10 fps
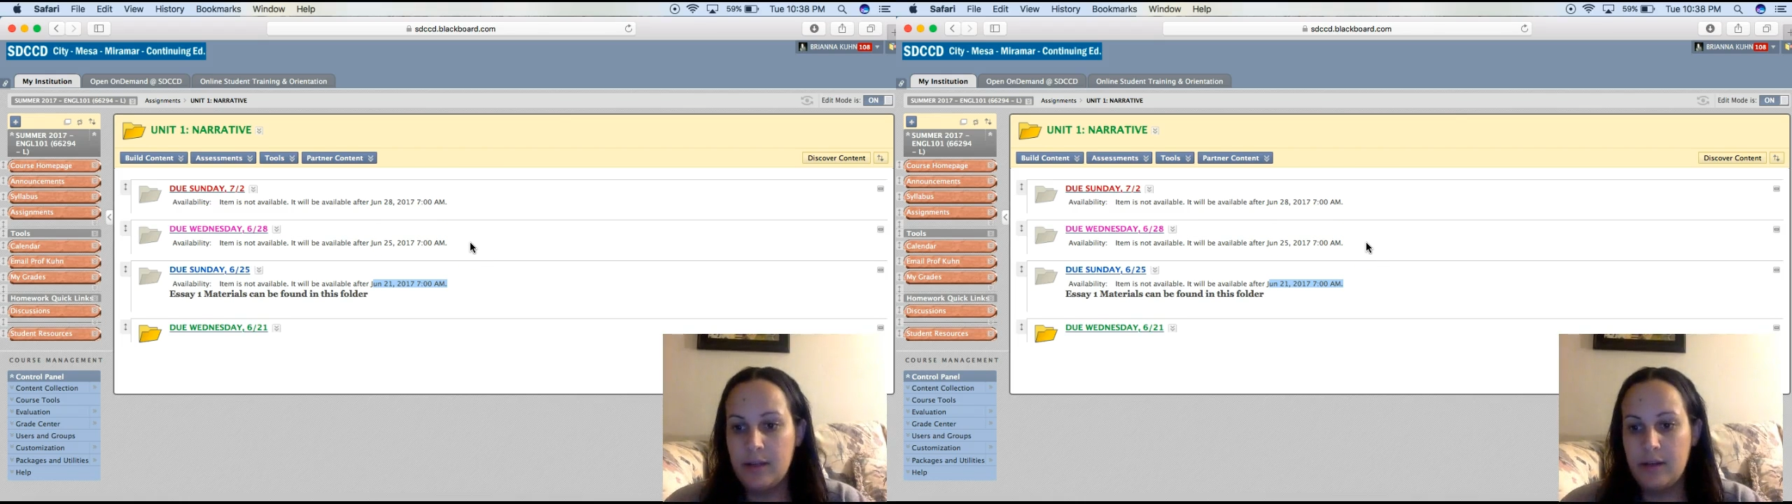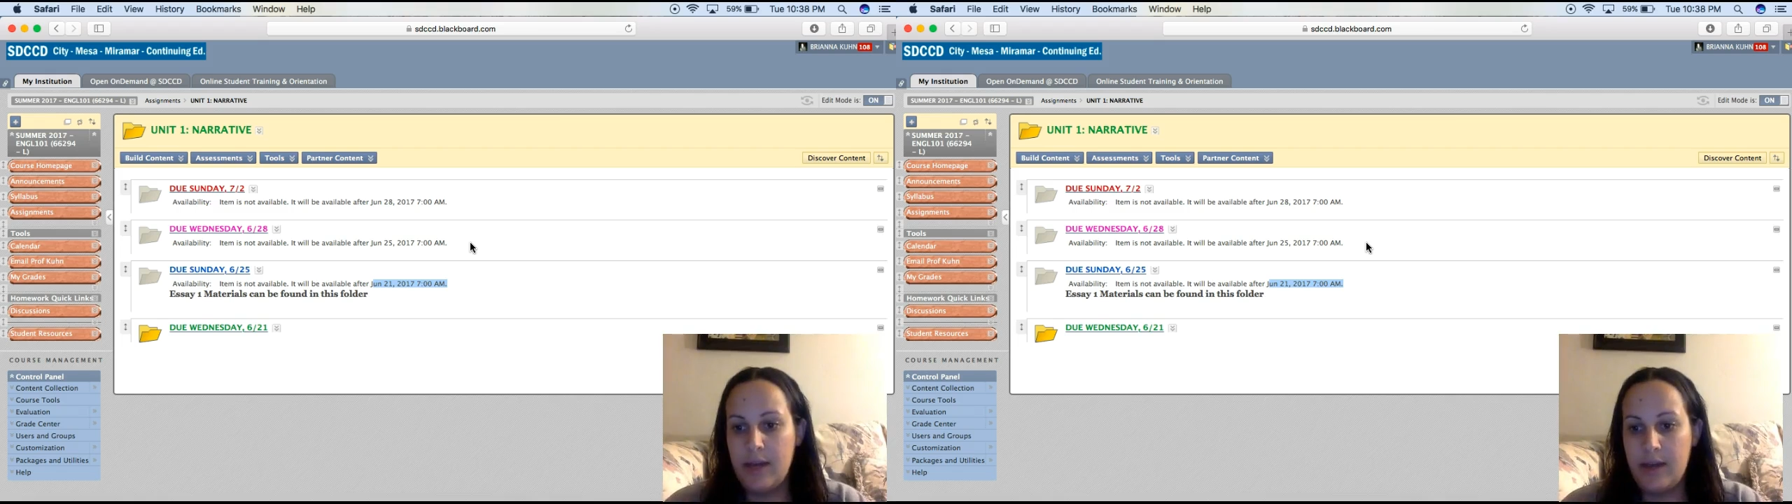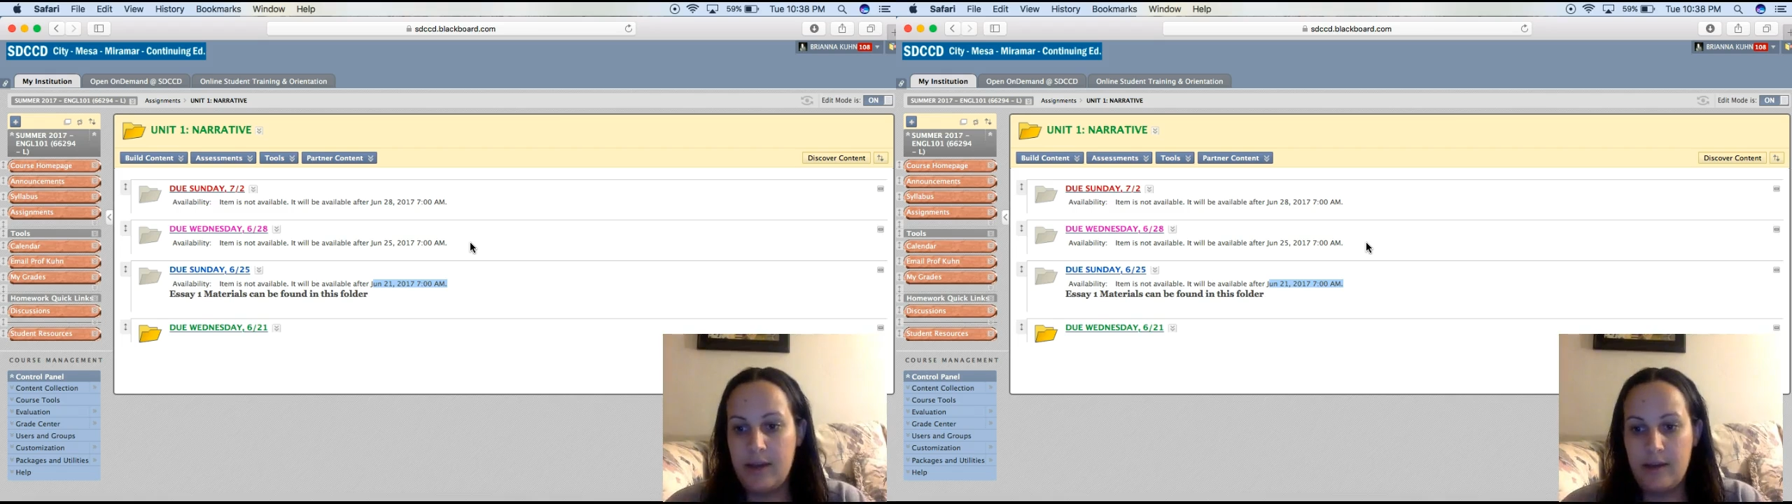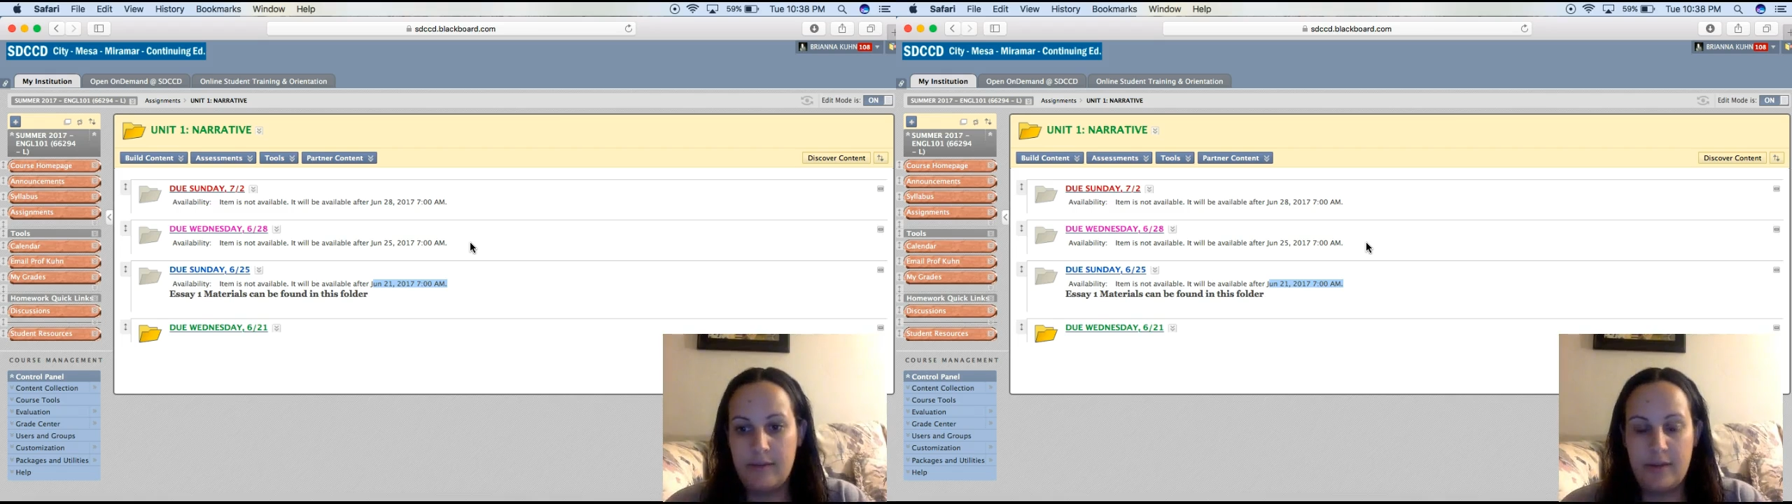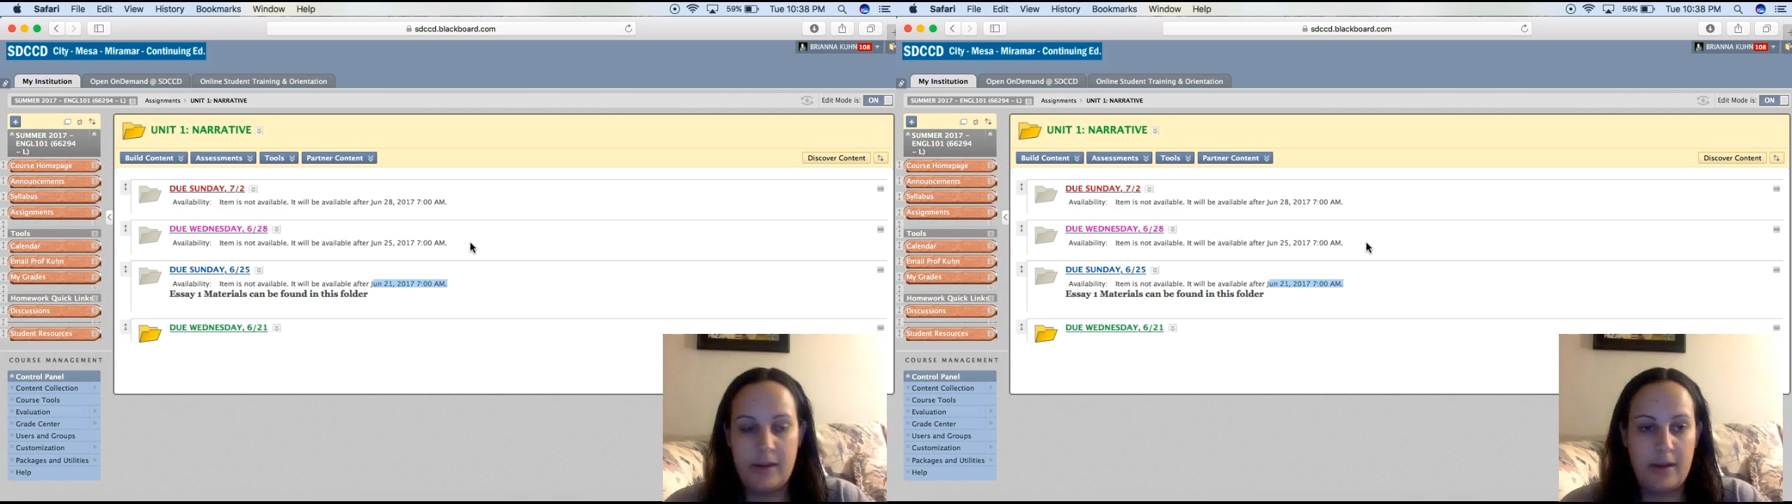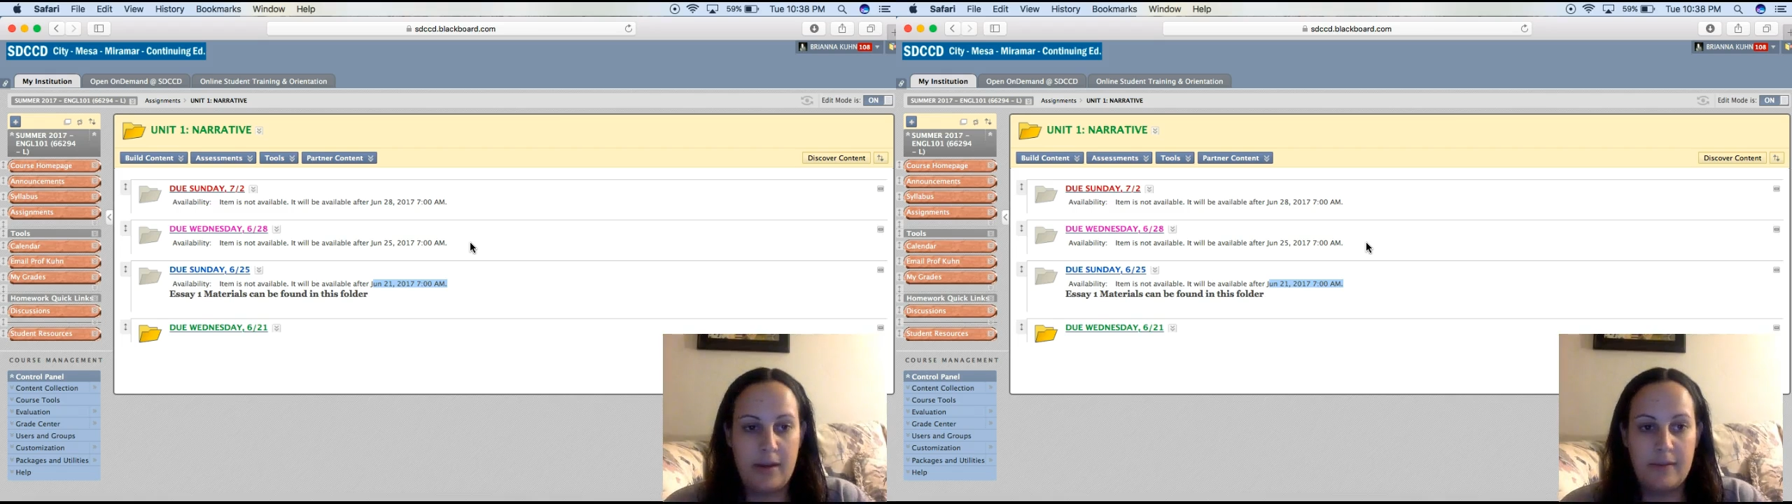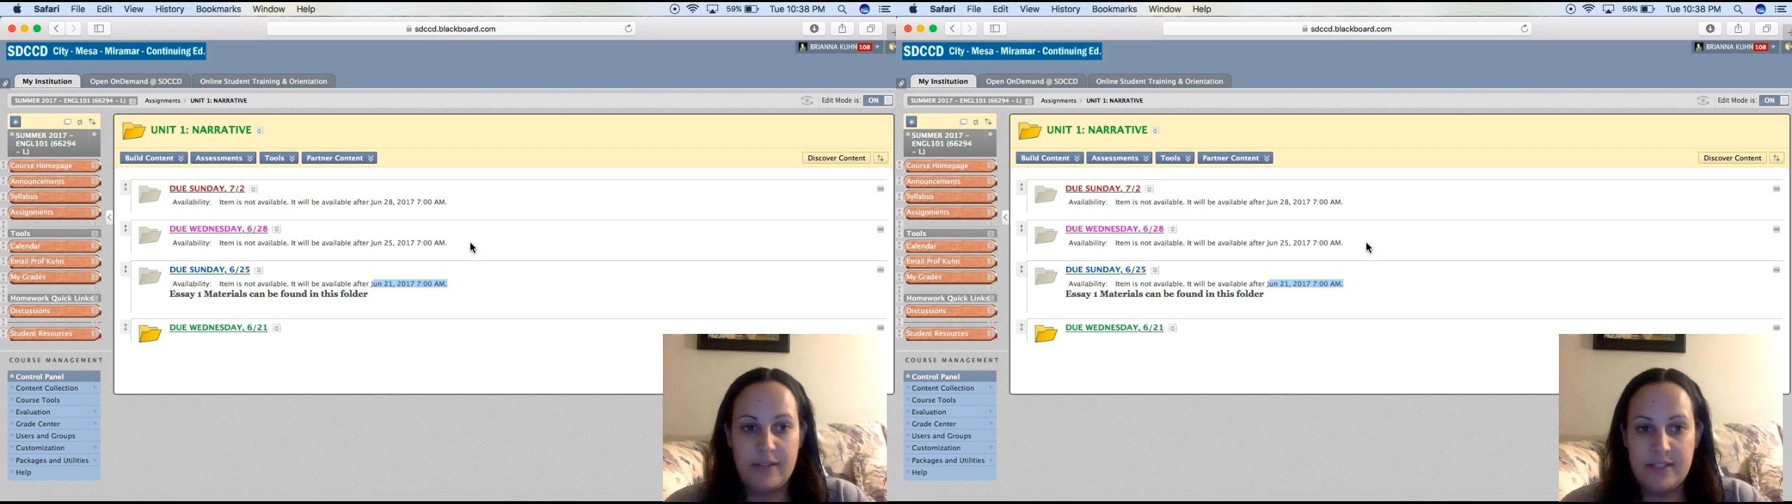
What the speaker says: okay, every